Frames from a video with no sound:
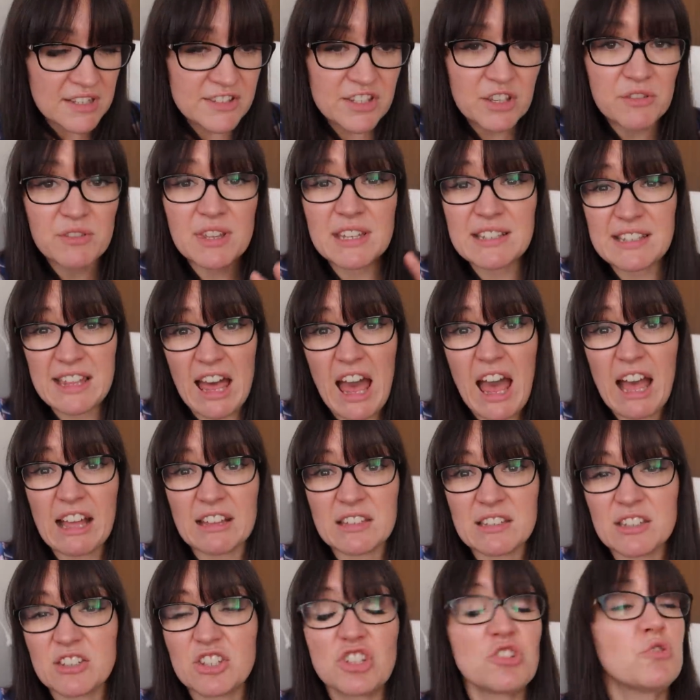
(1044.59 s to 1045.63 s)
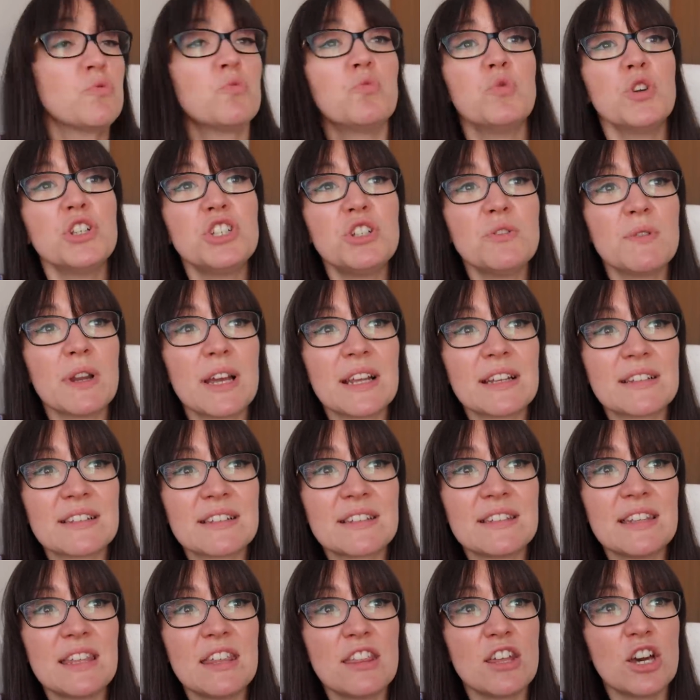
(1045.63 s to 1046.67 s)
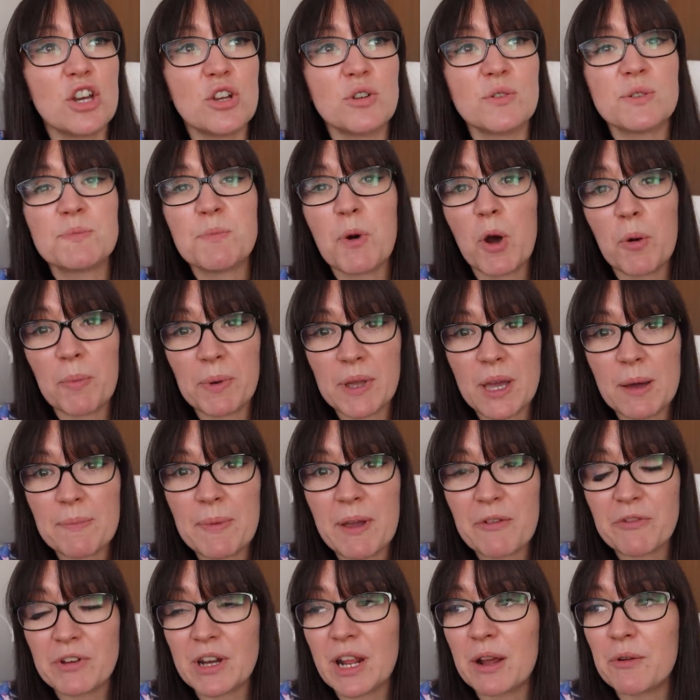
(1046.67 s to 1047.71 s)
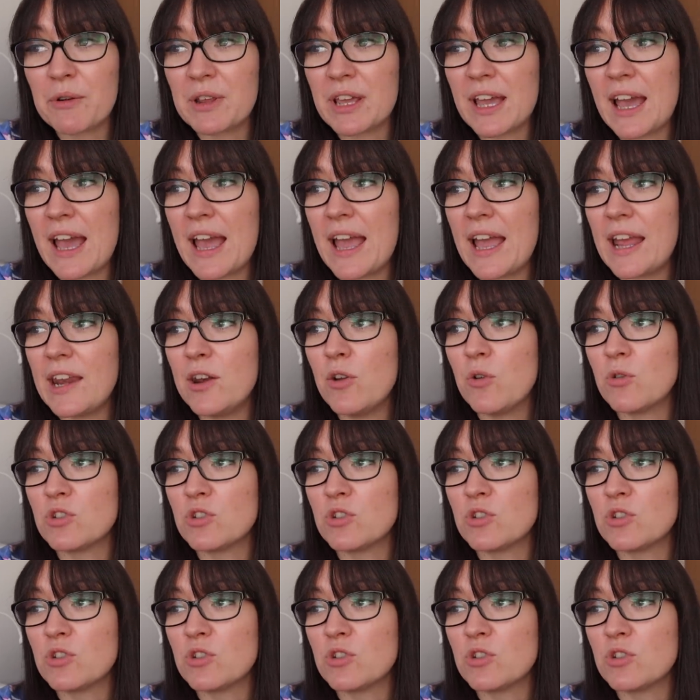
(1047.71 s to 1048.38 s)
So there's that. Would you like to see those popping up every now and again,